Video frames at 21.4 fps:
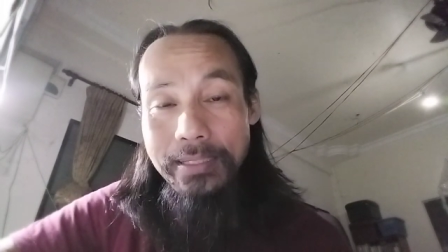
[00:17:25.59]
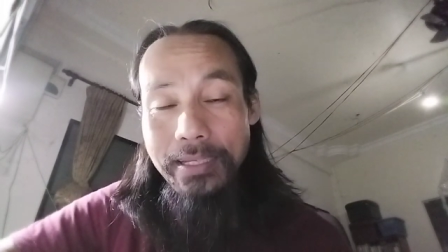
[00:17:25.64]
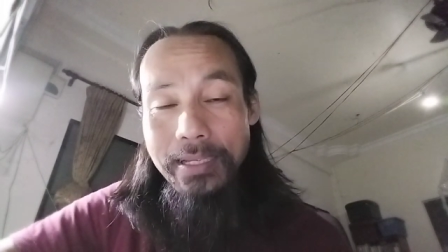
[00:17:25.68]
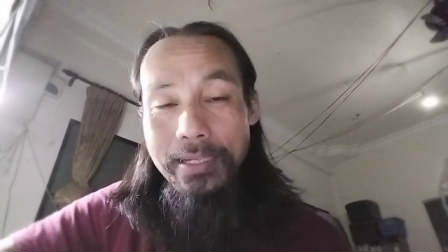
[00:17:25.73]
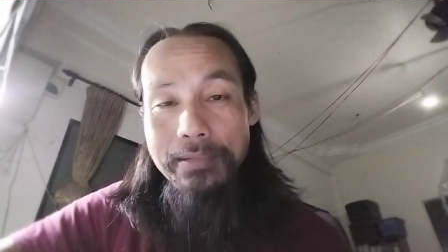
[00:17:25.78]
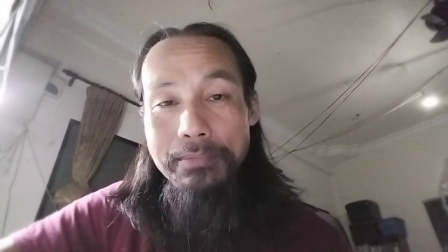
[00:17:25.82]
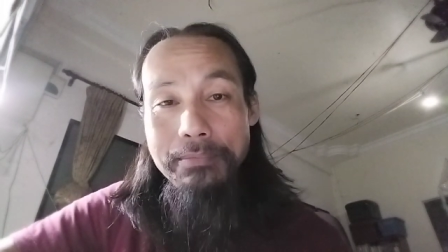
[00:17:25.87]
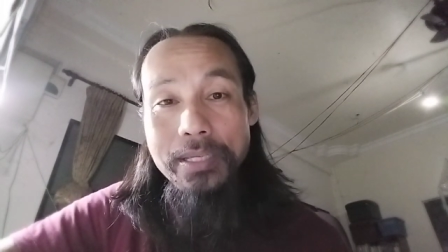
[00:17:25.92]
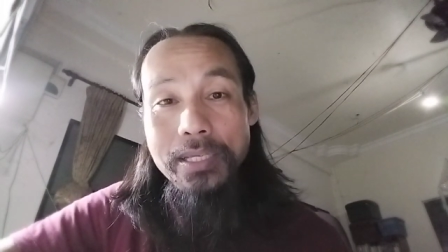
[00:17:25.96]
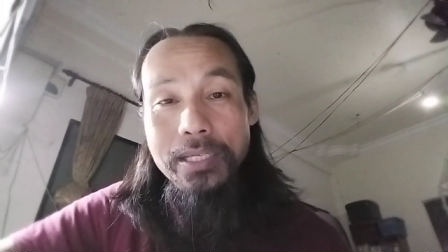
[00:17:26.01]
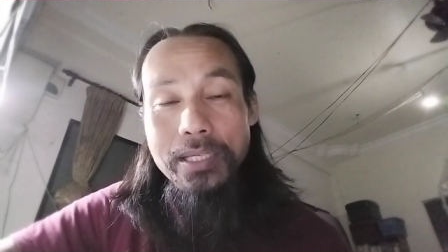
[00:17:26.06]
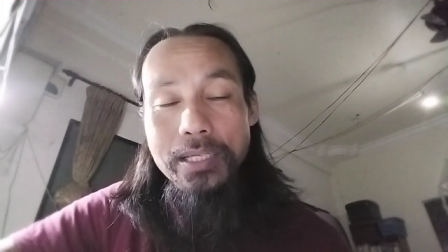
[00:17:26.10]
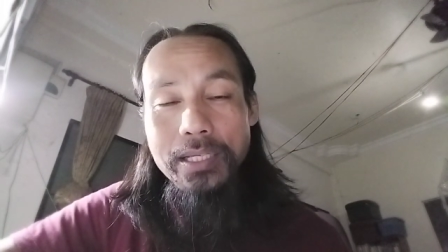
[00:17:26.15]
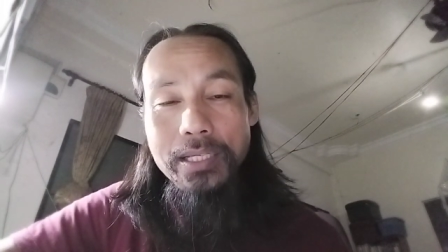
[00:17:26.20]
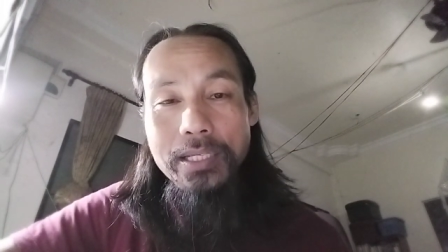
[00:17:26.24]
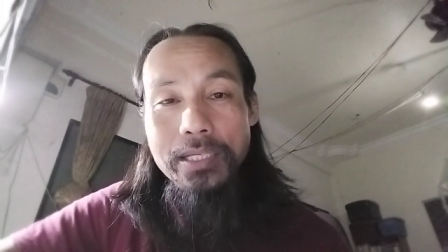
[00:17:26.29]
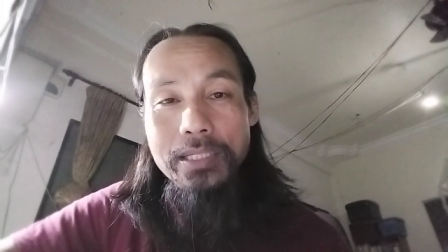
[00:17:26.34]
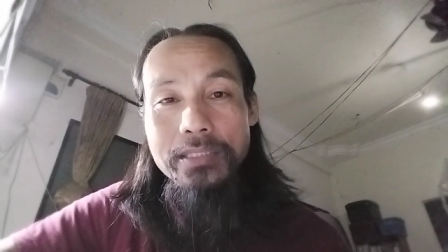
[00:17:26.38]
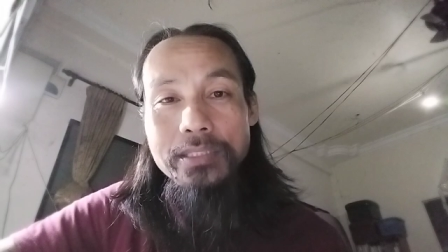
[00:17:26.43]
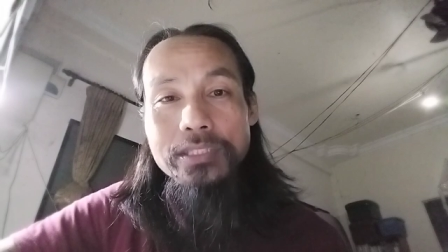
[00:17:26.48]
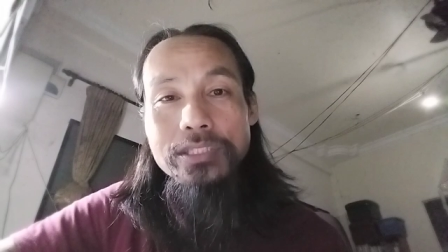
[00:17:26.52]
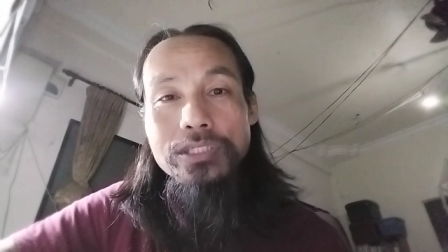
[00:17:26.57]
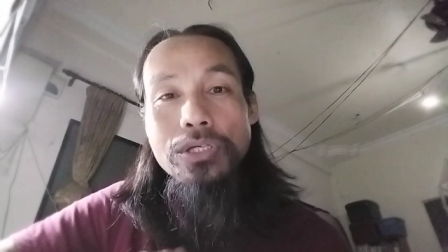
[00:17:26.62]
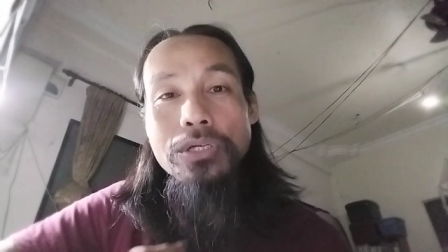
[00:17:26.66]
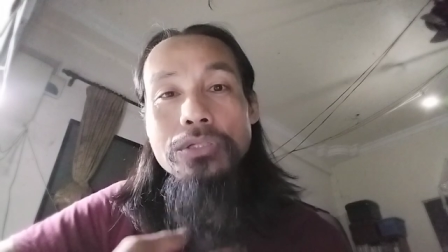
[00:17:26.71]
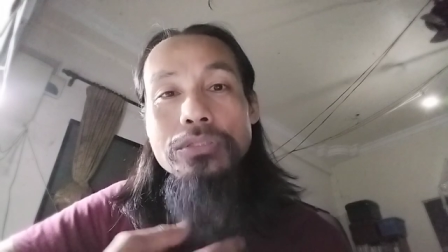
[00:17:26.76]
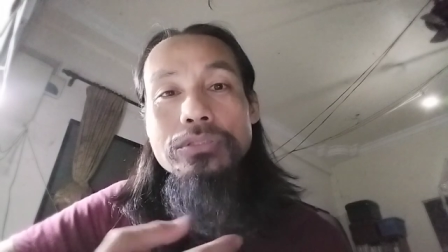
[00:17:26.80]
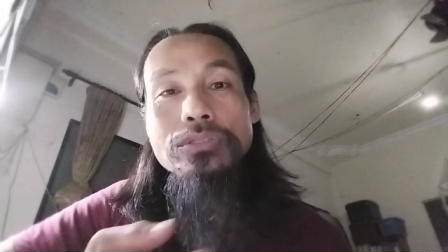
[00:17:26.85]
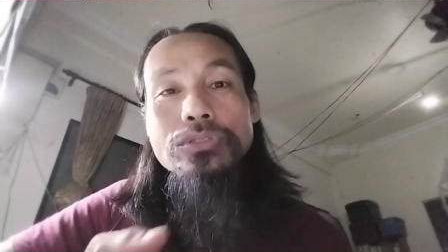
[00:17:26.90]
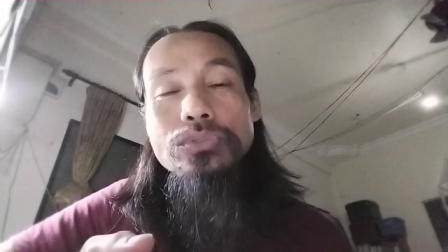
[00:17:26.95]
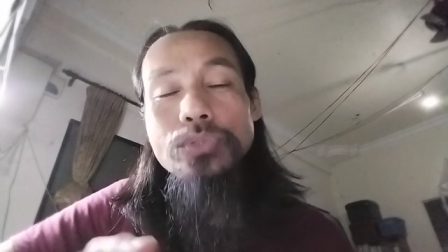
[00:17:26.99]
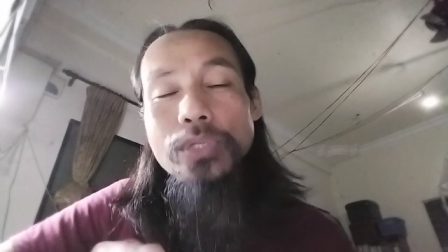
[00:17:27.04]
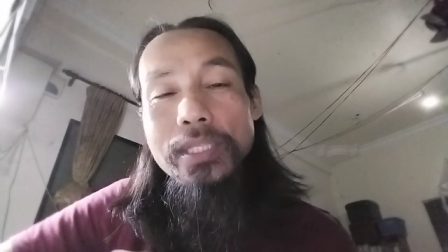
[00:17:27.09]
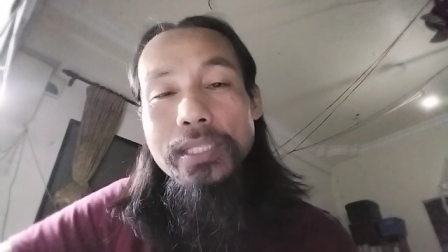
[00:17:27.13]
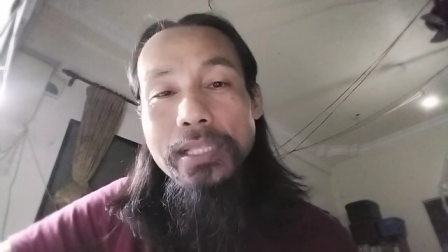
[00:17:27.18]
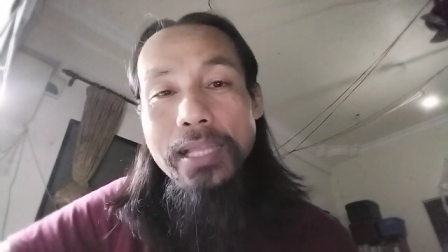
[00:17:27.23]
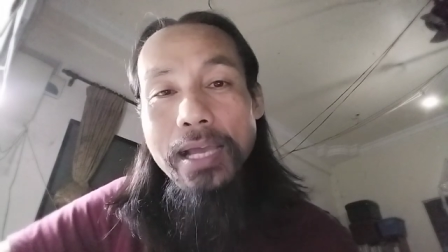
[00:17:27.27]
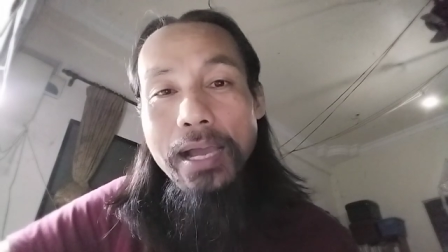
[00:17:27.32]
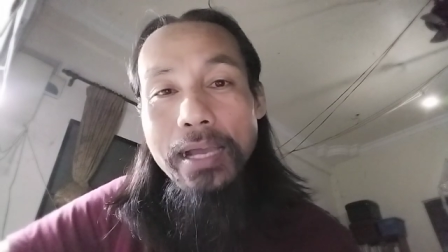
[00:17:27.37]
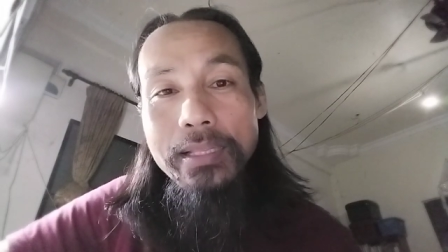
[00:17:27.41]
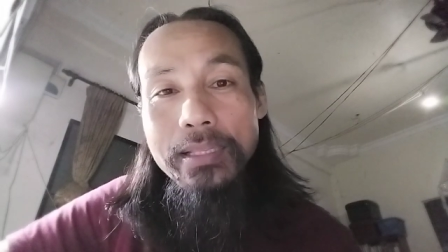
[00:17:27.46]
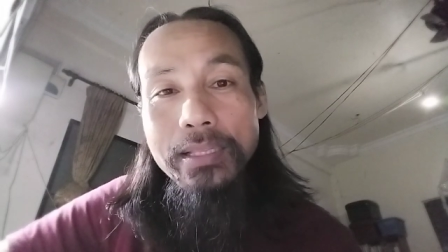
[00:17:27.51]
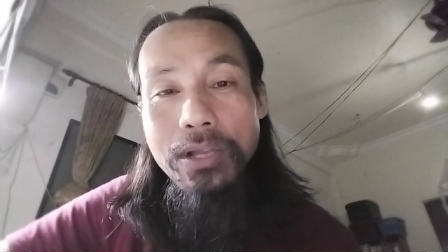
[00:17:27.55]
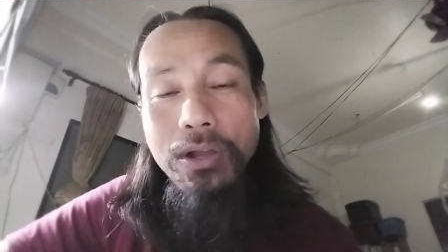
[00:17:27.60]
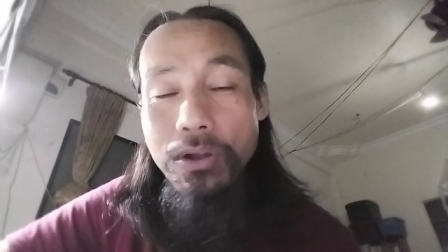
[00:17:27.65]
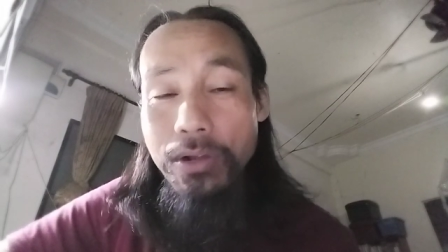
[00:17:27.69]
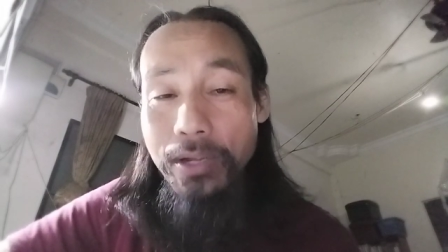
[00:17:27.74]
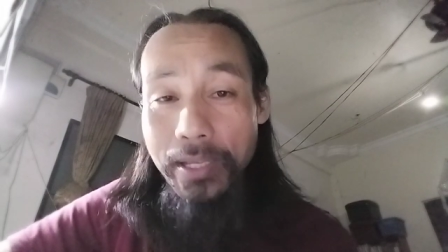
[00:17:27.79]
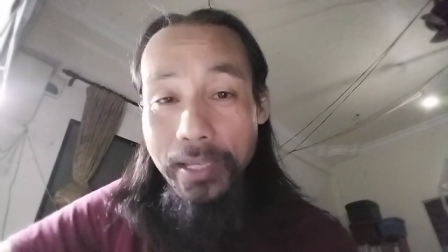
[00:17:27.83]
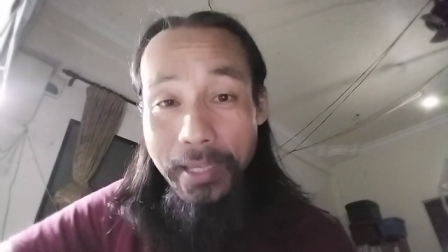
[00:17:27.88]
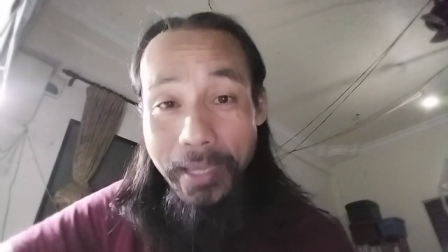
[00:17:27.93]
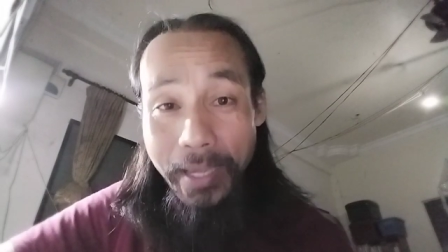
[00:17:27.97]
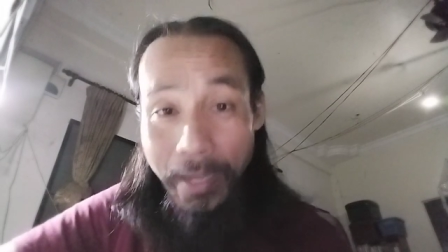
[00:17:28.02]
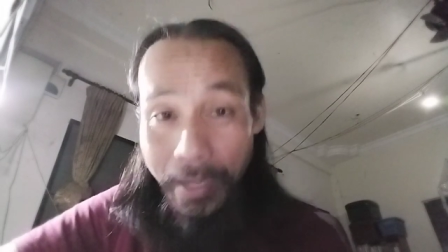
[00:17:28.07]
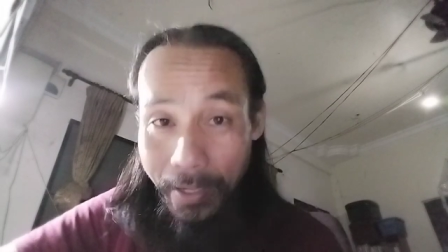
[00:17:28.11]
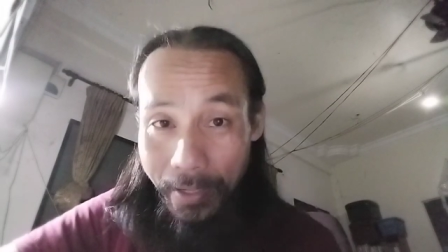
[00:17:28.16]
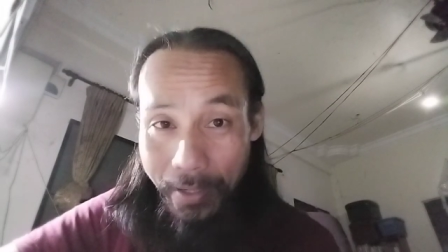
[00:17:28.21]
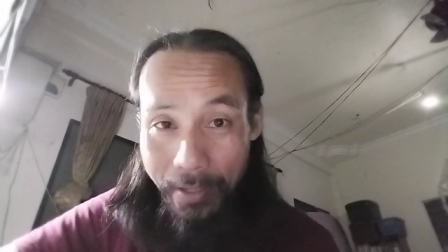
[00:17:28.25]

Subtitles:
and me is your sweetheart. Okay.